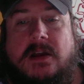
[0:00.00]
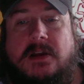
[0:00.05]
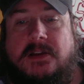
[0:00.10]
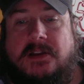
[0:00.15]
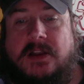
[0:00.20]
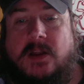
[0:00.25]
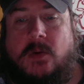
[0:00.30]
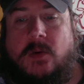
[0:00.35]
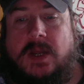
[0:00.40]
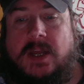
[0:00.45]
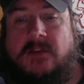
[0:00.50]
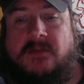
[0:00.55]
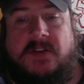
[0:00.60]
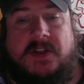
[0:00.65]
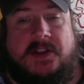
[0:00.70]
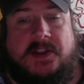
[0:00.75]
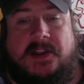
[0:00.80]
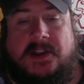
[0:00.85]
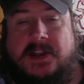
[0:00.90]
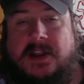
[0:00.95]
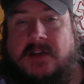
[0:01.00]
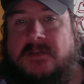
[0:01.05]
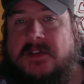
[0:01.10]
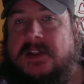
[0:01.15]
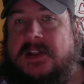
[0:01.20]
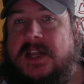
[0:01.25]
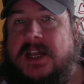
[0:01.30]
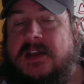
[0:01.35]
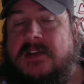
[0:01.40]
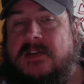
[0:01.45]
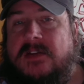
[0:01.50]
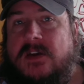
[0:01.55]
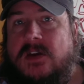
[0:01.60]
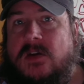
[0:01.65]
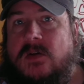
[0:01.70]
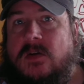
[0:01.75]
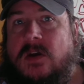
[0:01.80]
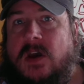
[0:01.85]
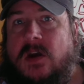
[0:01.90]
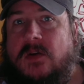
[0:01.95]
So if it's the 17th,
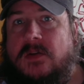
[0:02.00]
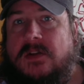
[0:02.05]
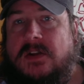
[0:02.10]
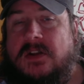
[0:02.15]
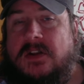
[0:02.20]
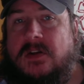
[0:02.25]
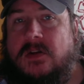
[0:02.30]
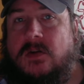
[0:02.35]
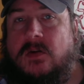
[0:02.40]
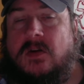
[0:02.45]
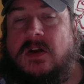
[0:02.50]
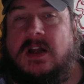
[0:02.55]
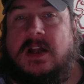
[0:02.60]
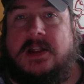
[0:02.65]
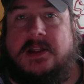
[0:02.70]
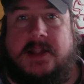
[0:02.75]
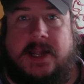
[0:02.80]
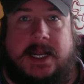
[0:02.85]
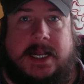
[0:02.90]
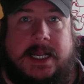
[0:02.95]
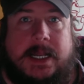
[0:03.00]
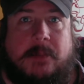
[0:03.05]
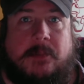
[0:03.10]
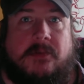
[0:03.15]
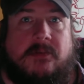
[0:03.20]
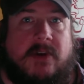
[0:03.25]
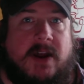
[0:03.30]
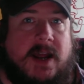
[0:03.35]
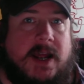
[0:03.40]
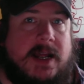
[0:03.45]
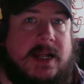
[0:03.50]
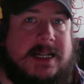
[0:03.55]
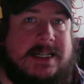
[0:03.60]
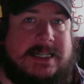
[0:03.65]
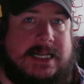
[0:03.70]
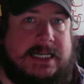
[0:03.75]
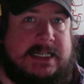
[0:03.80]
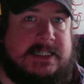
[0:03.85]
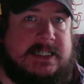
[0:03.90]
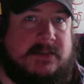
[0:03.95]
you go to daily prayer
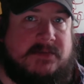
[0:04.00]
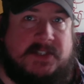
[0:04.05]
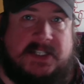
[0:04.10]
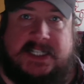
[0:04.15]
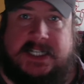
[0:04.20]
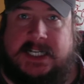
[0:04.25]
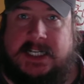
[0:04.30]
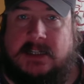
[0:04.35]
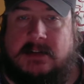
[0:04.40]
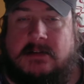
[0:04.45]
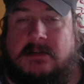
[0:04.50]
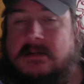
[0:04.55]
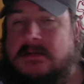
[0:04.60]
day 17.